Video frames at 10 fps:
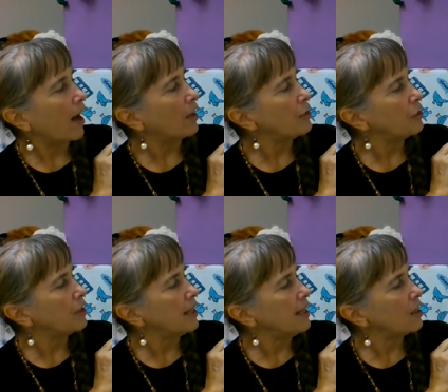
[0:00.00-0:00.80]

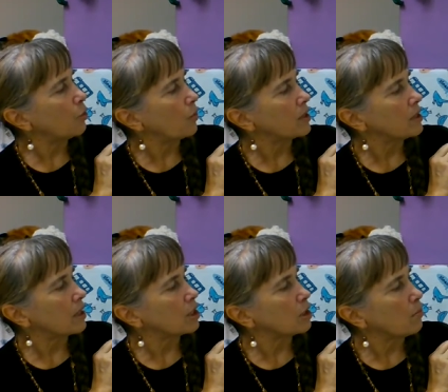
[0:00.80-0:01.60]
Underneath was
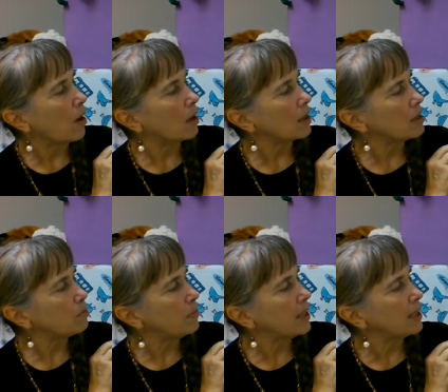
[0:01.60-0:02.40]
the
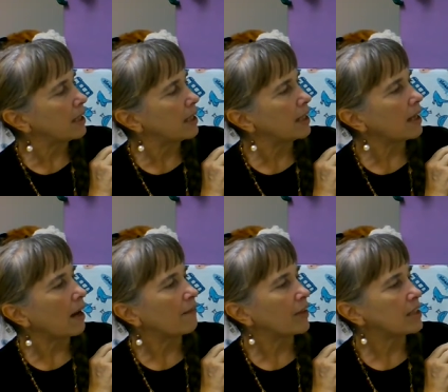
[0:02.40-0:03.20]
smallest beginning
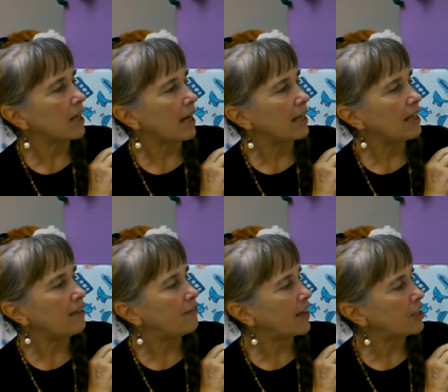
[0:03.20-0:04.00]
of a tiny
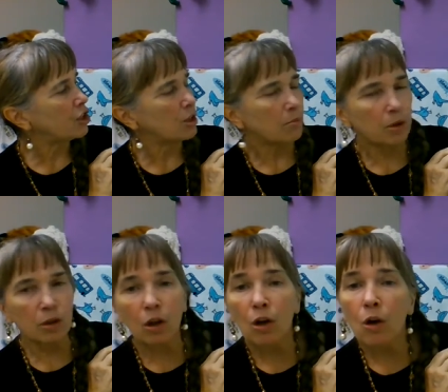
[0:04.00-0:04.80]

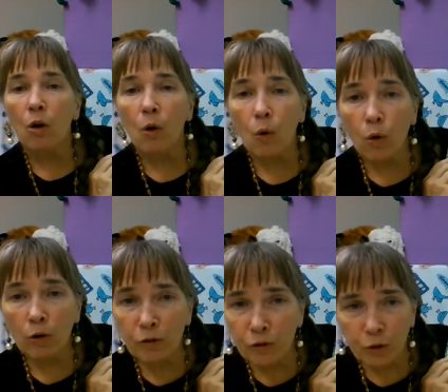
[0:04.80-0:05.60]
vegetable or
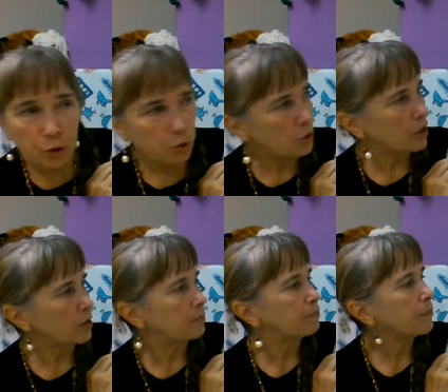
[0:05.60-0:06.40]

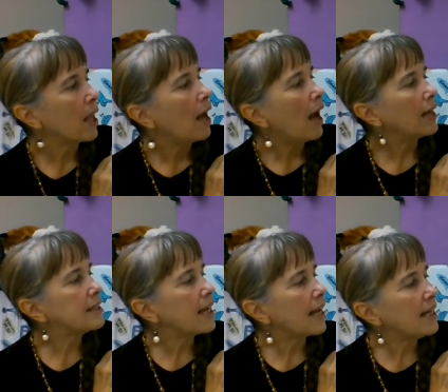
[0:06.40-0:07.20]
fruit a
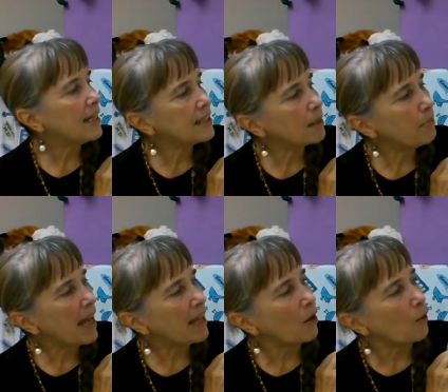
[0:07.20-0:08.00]
tiny
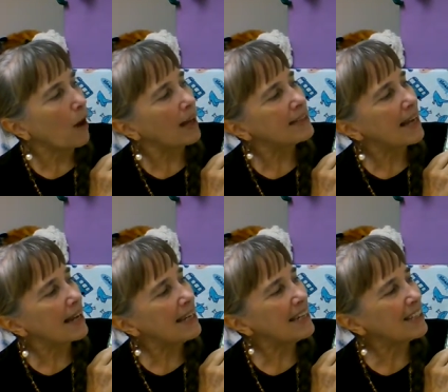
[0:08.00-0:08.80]
tomato, a
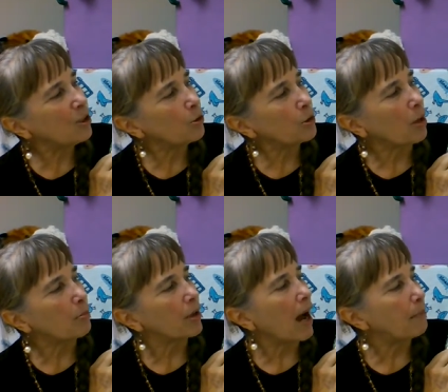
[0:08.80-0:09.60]
tiny
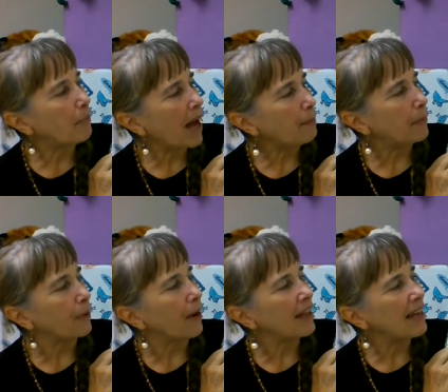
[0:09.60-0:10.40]
cucumber, a
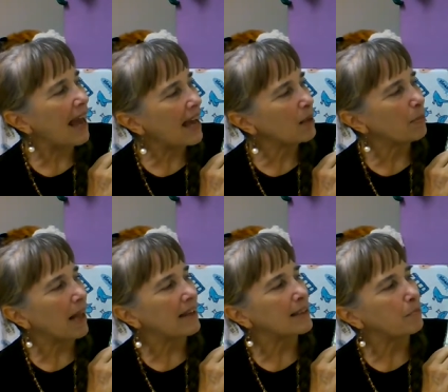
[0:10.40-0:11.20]
pepper, an
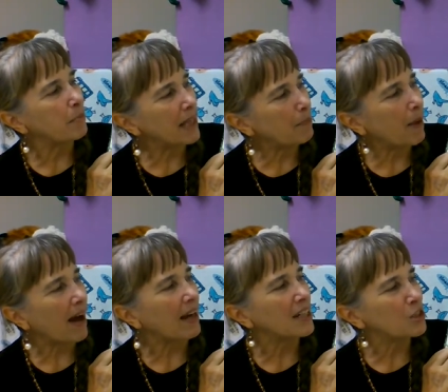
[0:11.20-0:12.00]
eggplant, a pea
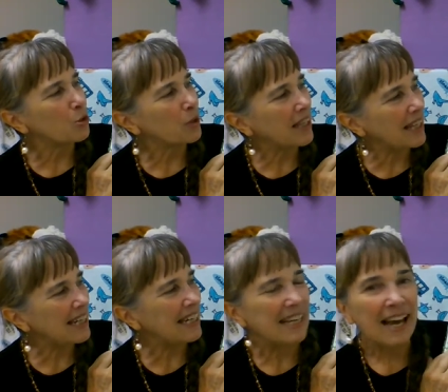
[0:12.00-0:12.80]
pod, a zucchini.